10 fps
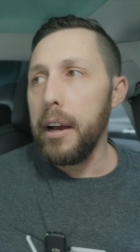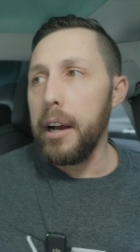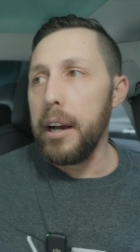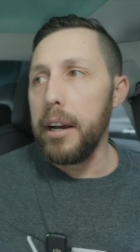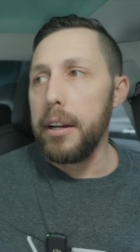
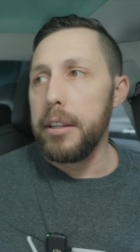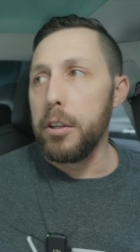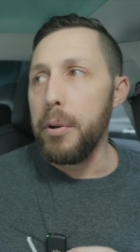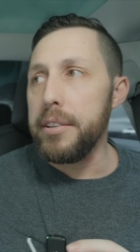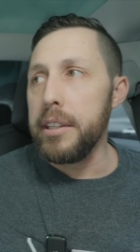Now,
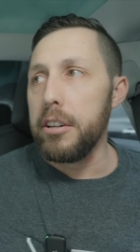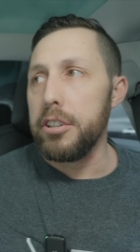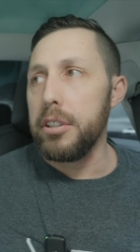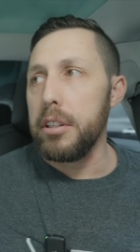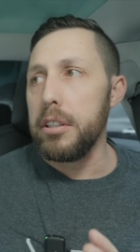the reason
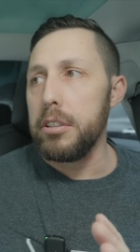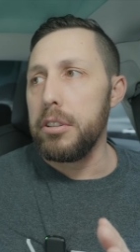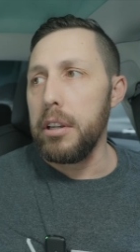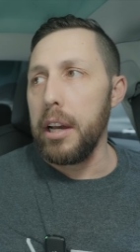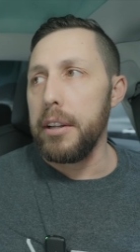there's
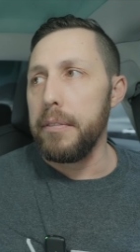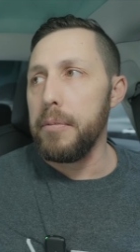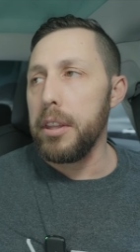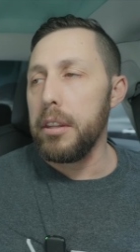within